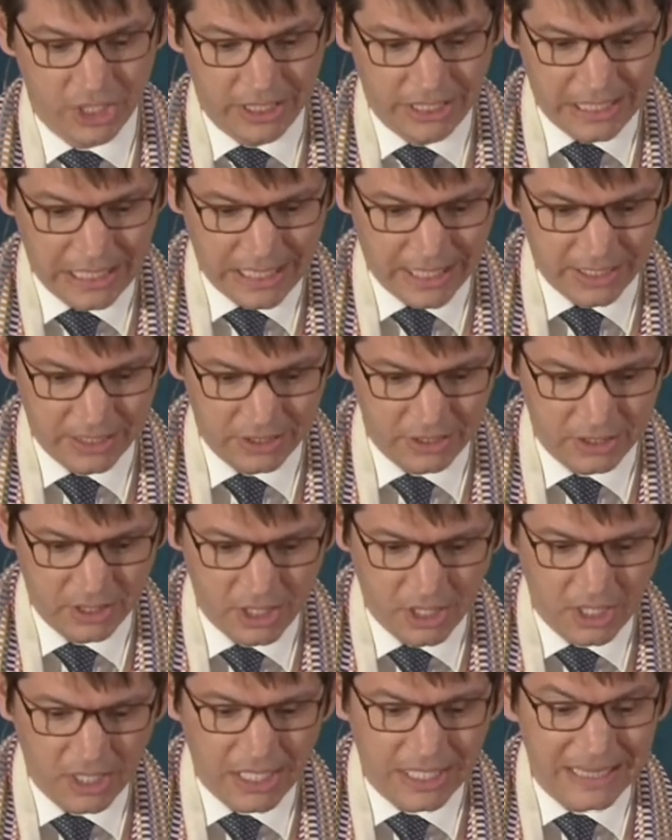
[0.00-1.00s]
does,
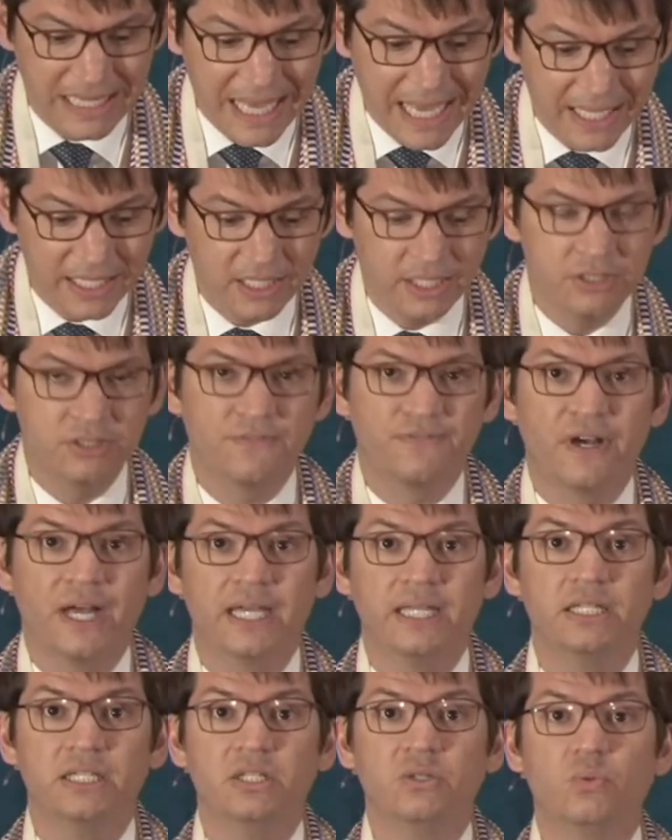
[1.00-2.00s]
and that is
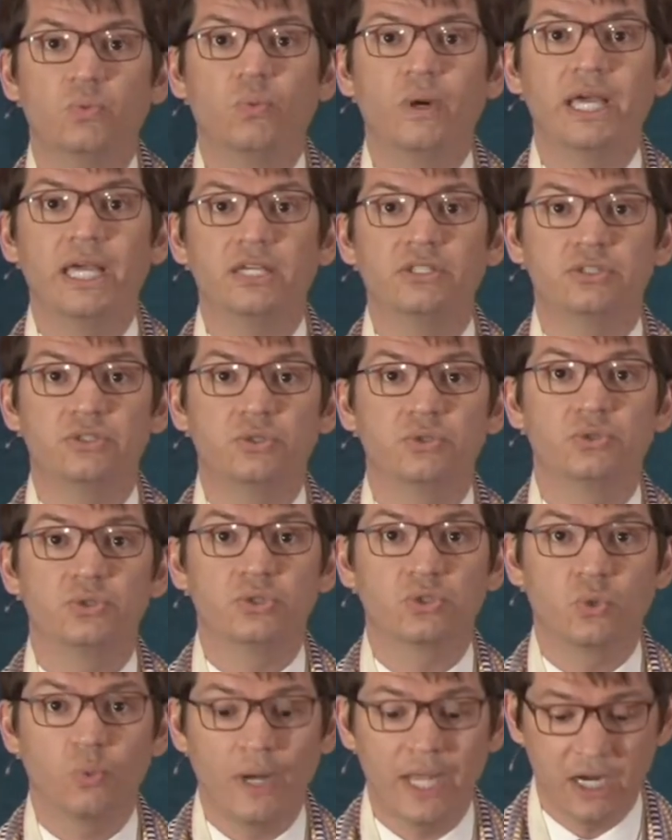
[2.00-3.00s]
finding ways to
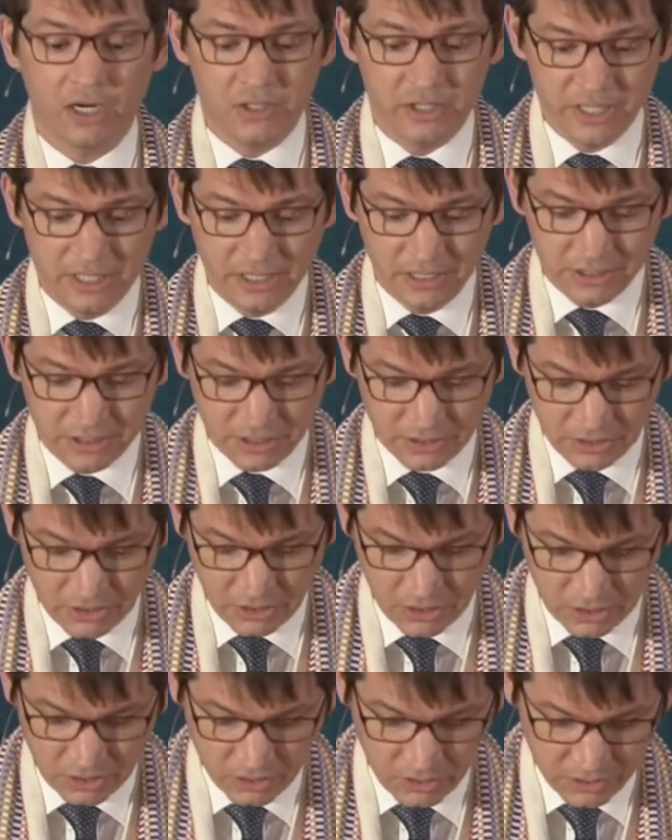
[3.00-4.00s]
square these
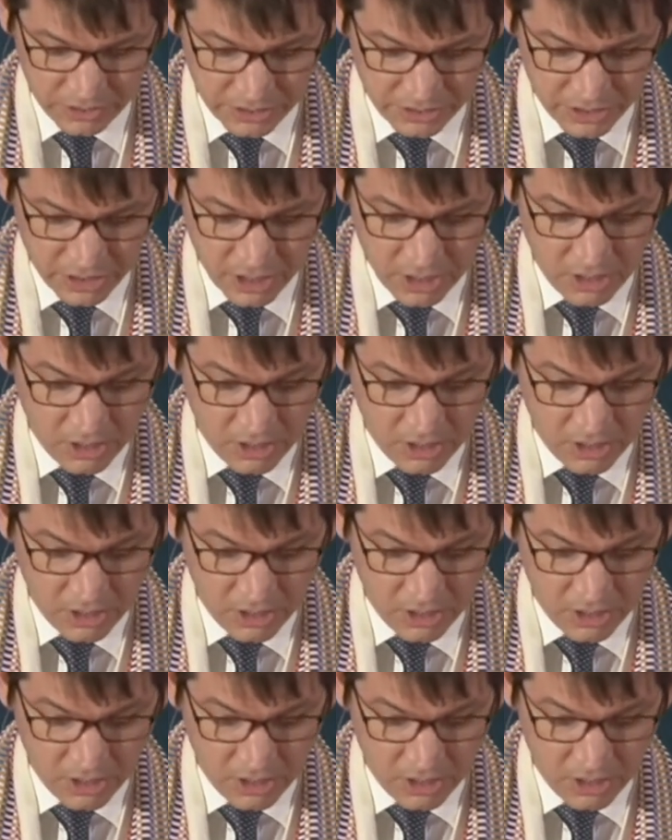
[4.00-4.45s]
circles.